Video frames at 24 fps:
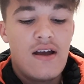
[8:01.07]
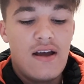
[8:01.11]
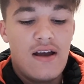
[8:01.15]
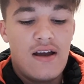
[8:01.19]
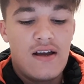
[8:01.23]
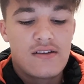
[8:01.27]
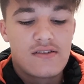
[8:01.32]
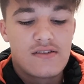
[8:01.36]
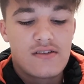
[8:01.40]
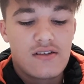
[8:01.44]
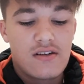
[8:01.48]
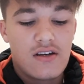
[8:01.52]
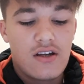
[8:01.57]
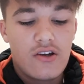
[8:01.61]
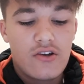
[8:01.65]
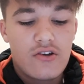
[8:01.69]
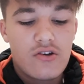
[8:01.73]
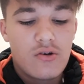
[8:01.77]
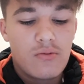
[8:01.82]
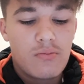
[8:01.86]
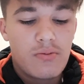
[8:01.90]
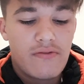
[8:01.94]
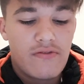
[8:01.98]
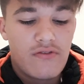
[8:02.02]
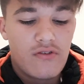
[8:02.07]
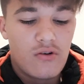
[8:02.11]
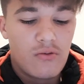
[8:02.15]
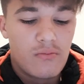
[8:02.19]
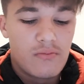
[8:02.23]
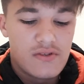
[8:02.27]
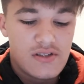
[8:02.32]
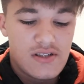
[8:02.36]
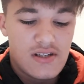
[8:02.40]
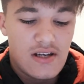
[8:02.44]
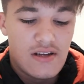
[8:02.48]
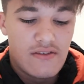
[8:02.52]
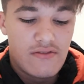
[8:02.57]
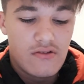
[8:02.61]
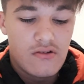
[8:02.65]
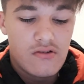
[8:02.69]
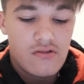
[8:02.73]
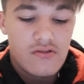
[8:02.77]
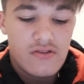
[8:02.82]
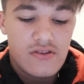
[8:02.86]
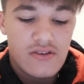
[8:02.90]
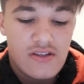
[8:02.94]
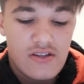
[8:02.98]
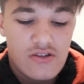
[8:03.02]
At a local performance
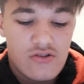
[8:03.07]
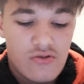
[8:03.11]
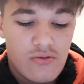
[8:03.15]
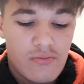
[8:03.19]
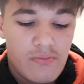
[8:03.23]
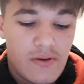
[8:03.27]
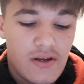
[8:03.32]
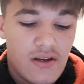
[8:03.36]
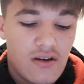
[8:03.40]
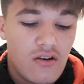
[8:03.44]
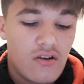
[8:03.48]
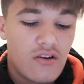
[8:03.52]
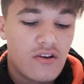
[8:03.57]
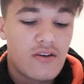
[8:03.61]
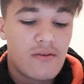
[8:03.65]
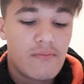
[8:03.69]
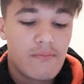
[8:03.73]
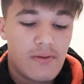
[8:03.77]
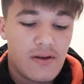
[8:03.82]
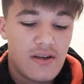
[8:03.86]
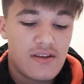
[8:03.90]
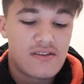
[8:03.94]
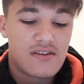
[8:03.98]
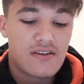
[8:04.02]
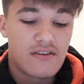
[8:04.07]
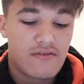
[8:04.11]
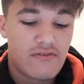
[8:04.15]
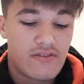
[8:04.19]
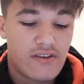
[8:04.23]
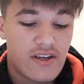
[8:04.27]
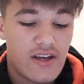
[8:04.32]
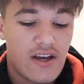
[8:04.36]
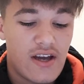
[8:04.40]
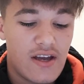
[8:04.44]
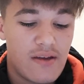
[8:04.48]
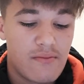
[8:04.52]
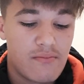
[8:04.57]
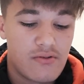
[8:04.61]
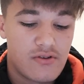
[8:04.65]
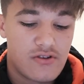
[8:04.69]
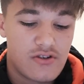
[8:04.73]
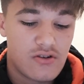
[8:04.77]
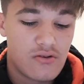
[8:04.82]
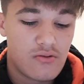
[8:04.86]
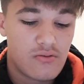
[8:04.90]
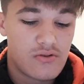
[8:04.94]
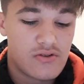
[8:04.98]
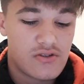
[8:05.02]
level, this would be like competing for Cambridge
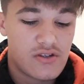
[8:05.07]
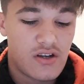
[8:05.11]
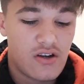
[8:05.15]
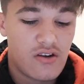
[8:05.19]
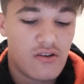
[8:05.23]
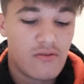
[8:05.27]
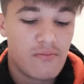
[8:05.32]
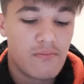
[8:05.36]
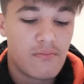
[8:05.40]
also,